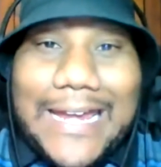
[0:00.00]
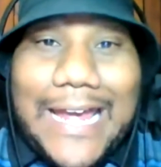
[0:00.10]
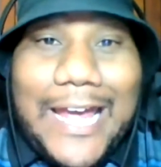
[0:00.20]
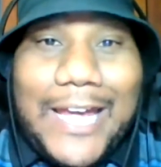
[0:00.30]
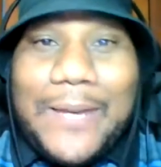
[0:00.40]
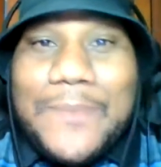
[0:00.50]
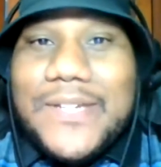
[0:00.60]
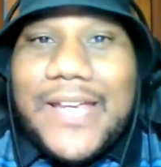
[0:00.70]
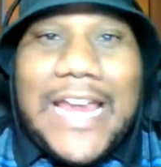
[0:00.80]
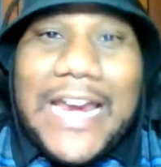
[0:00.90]
games,
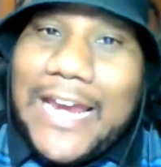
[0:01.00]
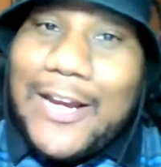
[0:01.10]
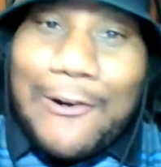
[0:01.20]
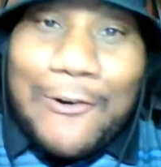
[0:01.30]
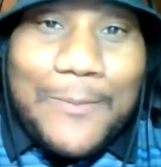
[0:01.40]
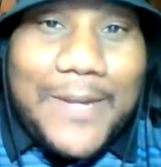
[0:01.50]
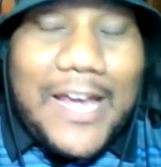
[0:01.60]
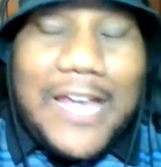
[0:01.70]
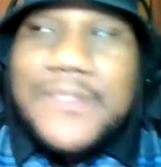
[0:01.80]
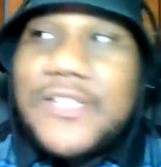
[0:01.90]
you can't get home
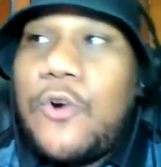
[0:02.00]
games.